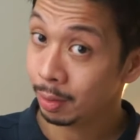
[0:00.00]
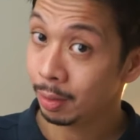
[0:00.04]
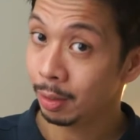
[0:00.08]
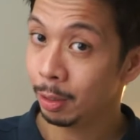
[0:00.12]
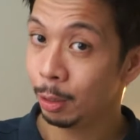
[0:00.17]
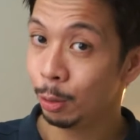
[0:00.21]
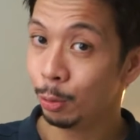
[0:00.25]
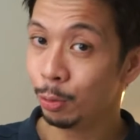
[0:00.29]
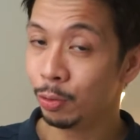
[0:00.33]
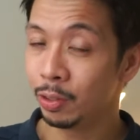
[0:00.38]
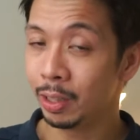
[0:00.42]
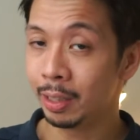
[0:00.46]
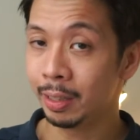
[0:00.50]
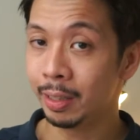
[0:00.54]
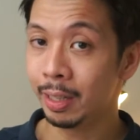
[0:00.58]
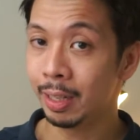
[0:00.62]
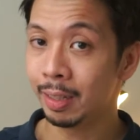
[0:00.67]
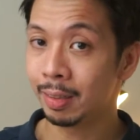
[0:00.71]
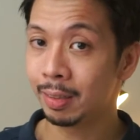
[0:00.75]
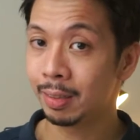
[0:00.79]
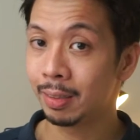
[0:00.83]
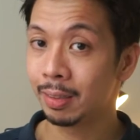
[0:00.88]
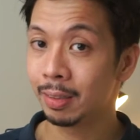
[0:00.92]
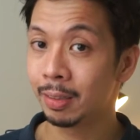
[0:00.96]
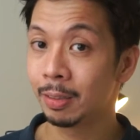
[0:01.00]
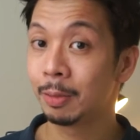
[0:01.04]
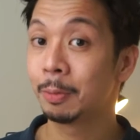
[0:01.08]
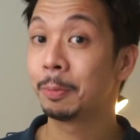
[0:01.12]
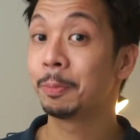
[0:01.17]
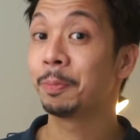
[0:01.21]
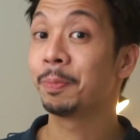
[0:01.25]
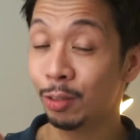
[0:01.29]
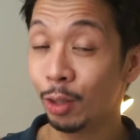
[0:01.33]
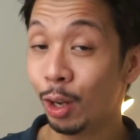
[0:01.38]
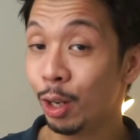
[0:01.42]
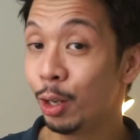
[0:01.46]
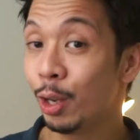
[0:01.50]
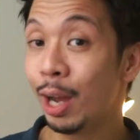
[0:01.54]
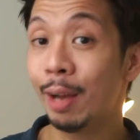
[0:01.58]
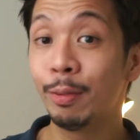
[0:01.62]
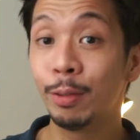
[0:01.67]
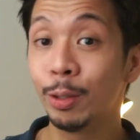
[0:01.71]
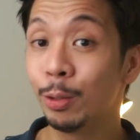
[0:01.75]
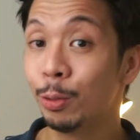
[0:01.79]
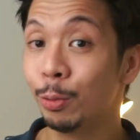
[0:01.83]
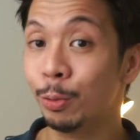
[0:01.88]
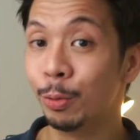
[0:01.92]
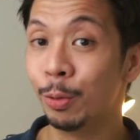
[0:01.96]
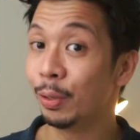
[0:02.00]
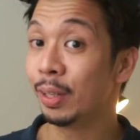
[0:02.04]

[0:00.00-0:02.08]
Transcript: using this. That's all you have to do.